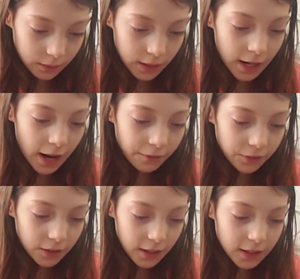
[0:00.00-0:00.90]
Then
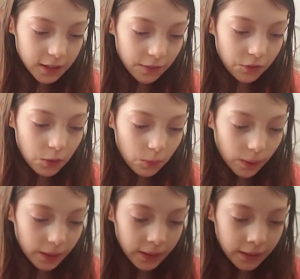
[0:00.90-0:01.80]
after this, if you
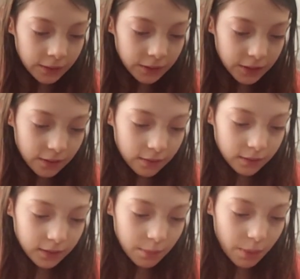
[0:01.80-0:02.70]
want, and there's still
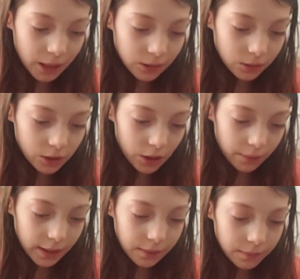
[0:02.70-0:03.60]
some pencil
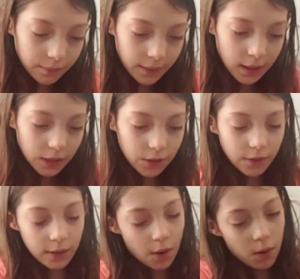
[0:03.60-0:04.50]
showing, you
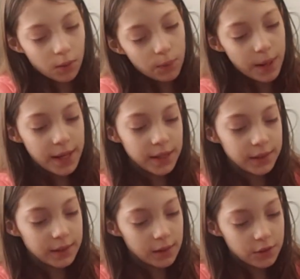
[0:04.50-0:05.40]
can
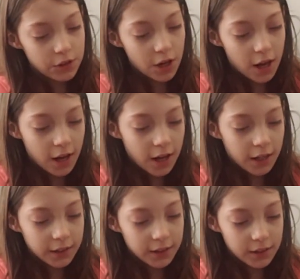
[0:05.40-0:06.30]
always
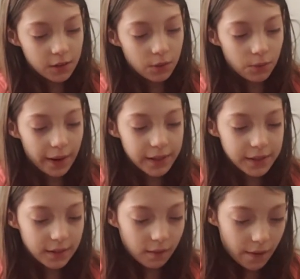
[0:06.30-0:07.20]
just erase
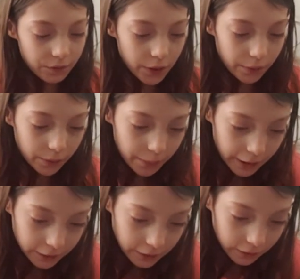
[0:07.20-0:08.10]
the leftover
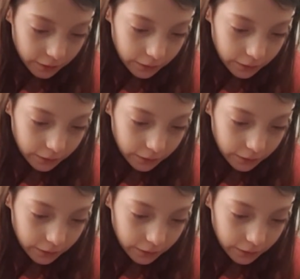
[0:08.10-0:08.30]
pencil.